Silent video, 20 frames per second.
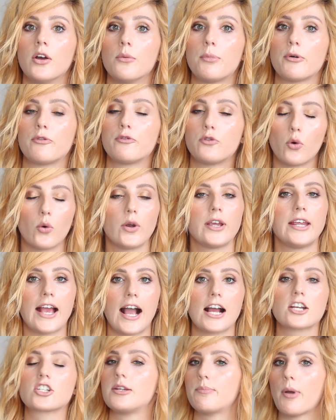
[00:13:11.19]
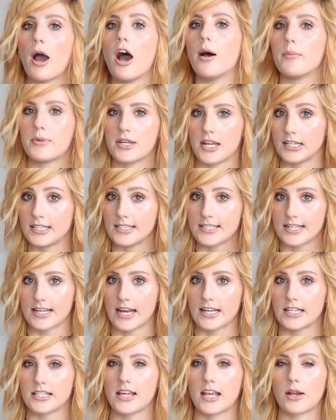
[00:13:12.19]
before he actually permanently did
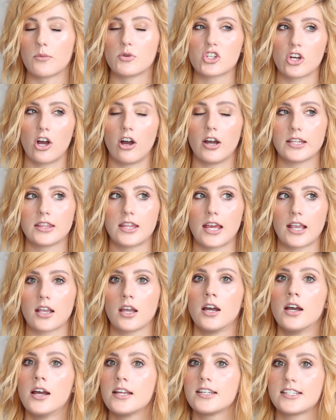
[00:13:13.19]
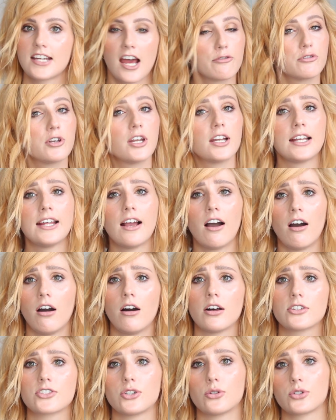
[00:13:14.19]
anything, which I think definitely
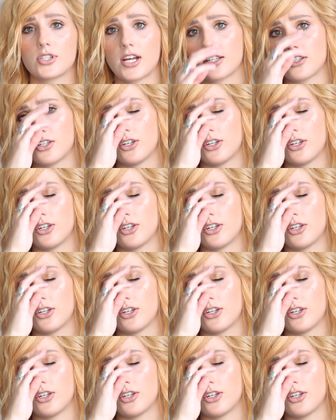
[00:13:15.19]
ask your